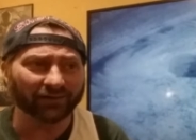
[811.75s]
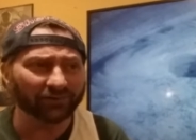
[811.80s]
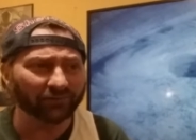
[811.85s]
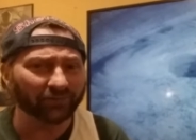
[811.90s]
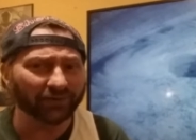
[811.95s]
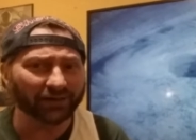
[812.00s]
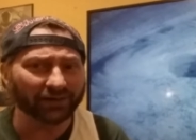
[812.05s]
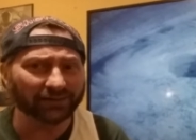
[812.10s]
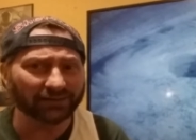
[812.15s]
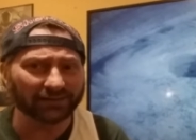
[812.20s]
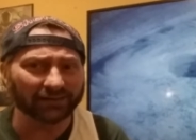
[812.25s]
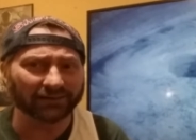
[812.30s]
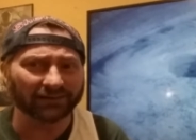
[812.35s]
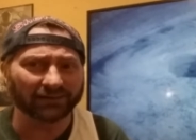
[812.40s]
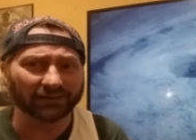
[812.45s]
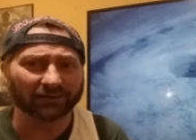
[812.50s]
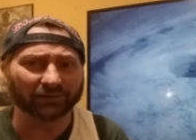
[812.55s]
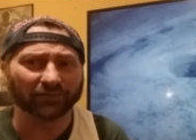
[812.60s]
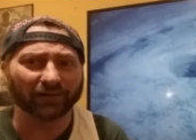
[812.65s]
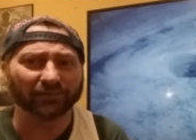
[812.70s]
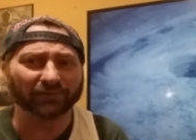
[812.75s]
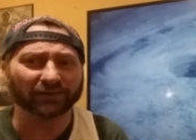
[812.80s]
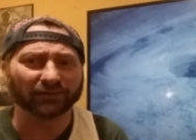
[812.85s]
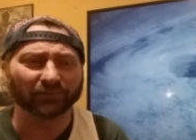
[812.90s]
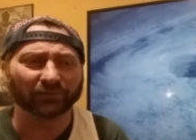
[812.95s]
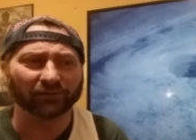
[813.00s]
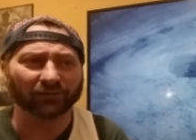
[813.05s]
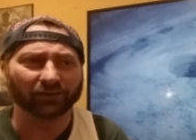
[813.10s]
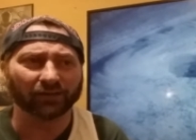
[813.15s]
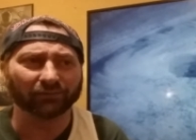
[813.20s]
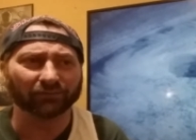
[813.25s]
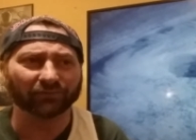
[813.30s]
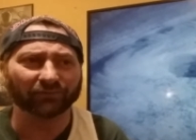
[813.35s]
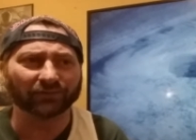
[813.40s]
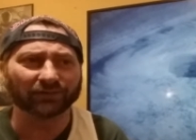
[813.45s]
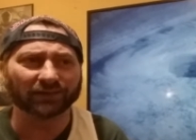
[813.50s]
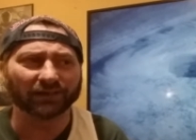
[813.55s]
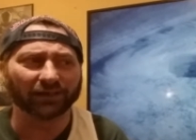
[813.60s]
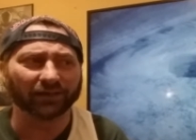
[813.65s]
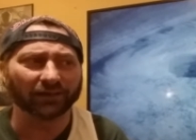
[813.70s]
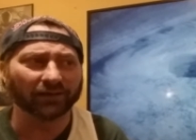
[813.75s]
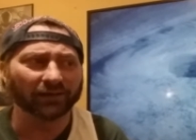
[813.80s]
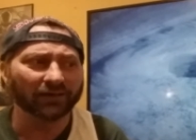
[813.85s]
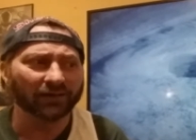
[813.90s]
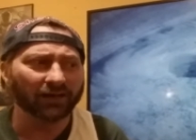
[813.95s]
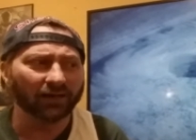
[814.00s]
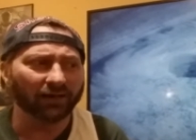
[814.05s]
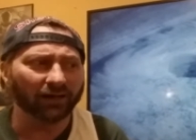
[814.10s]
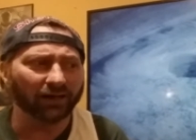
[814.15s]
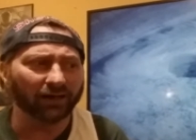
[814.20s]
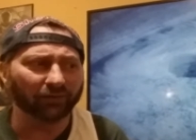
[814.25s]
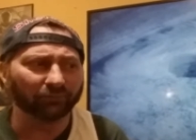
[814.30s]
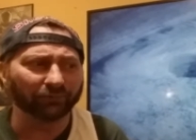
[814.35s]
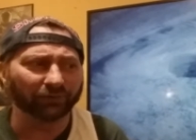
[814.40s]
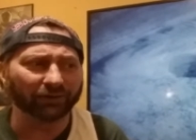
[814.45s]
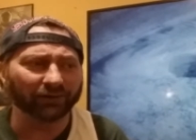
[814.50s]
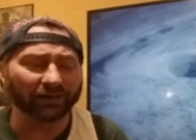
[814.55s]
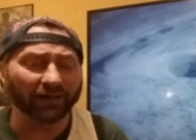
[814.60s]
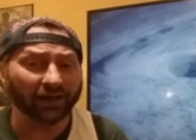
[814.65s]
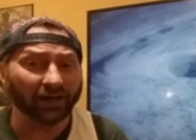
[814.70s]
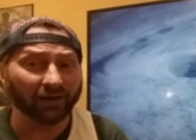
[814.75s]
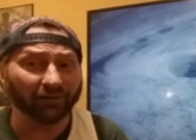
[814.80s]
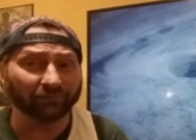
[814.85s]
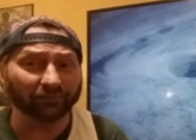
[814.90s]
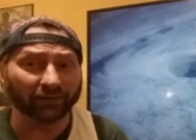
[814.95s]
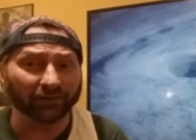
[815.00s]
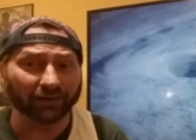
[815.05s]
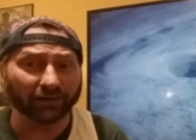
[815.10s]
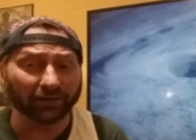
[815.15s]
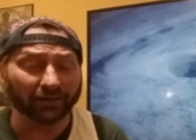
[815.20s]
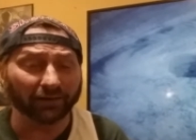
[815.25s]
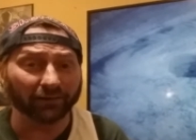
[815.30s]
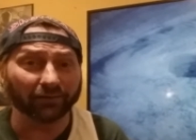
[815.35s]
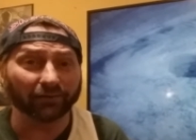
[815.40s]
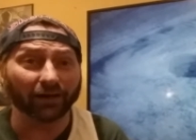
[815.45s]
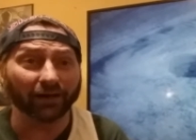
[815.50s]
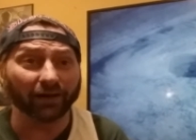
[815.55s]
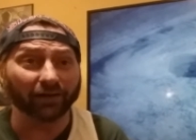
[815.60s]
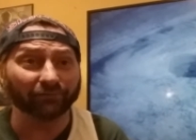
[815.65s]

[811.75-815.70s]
Otherwise, this is Robert Smirking interview saying uh, we're going to have uh,